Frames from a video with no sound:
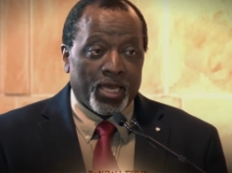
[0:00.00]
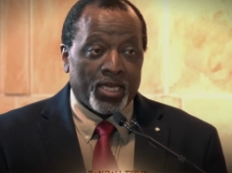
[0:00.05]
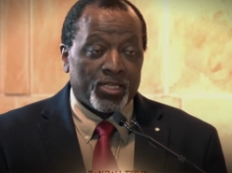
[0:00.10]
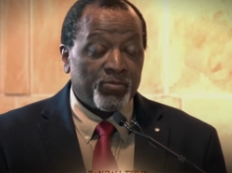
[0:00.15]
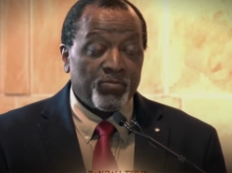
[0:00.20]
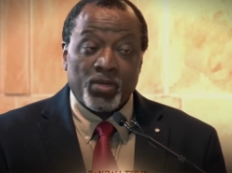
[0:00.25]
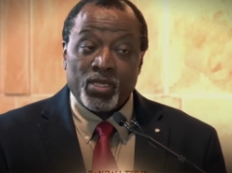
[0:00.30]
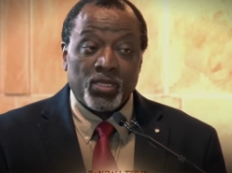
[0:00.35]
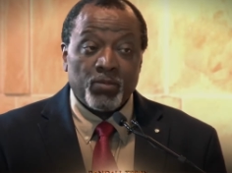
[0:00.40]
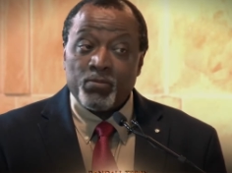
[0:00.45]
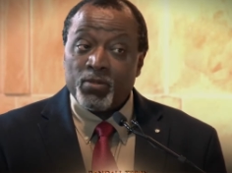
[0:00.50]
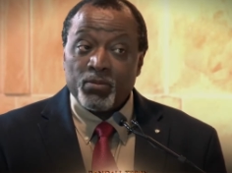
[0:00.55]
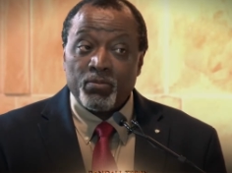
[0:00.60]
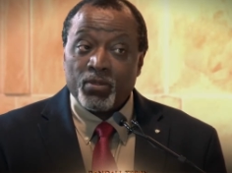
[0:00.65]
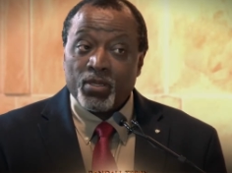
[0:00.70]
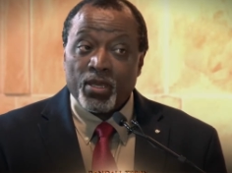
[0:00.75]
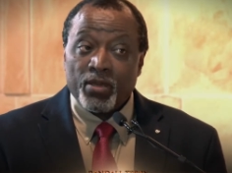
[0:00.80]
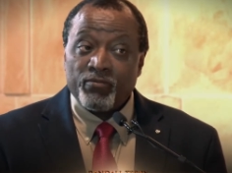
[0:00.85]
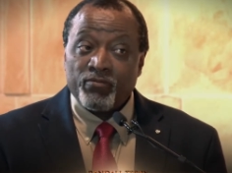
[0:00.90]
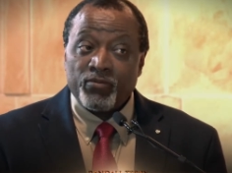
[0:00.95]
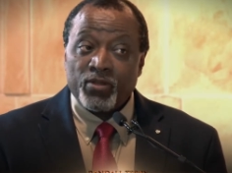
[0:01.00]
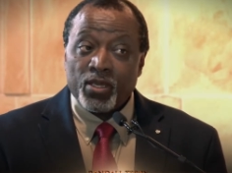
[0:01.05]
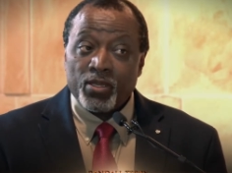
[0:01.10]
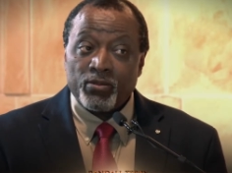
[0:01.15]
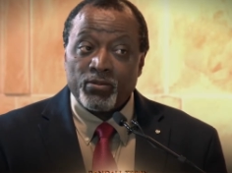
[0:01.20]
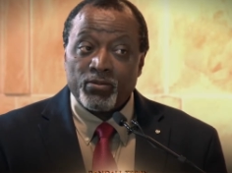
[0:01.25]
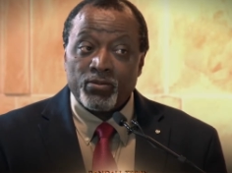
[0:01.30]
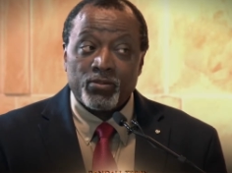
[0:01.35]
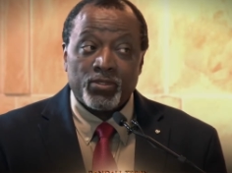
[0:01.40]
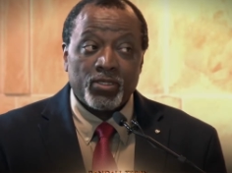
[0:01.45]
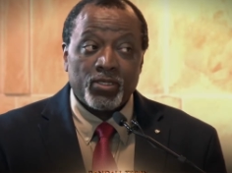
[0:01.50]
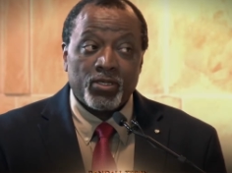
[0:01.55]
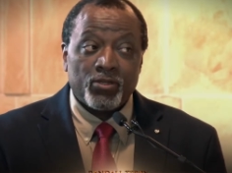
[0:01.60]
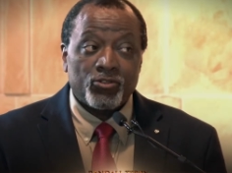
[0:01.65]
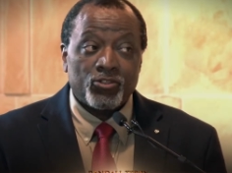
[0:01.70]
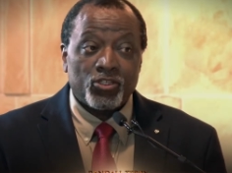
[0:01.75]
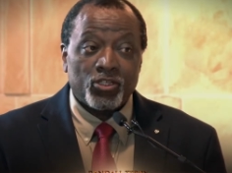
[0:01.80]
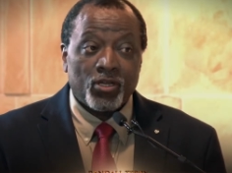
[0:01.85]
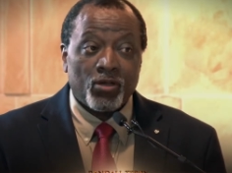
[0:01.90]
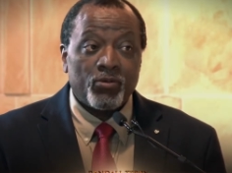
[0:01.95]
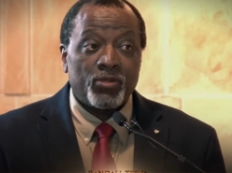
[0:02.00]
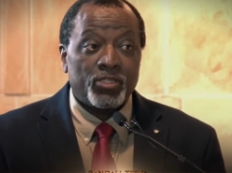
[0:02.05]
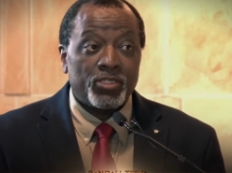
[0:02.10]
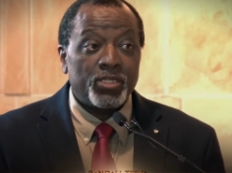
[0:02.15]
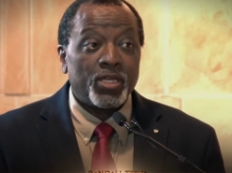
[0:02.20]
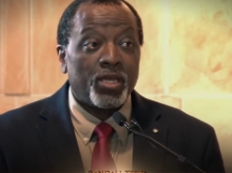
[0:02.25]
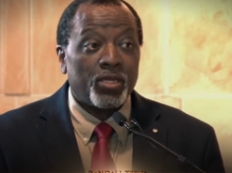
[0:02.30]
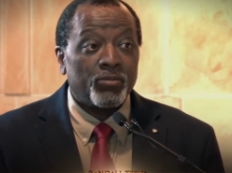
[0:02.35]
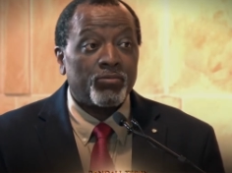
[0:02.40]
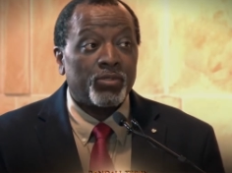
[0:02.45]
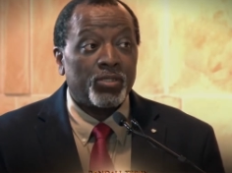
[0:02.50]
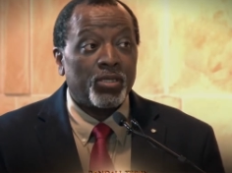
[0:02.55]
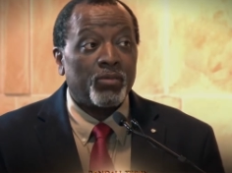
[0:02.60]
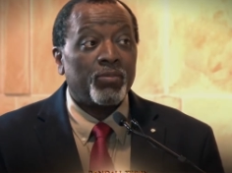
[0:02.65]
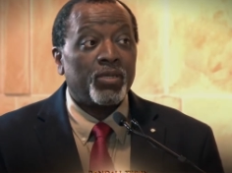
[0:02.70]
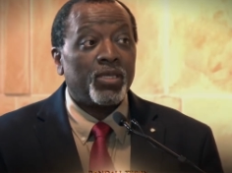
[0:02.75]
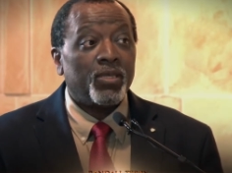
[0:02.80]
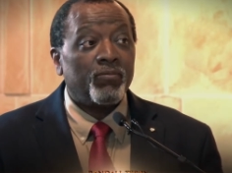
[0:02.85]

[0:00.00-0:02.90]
as many people have done through the years, to go and stand with him,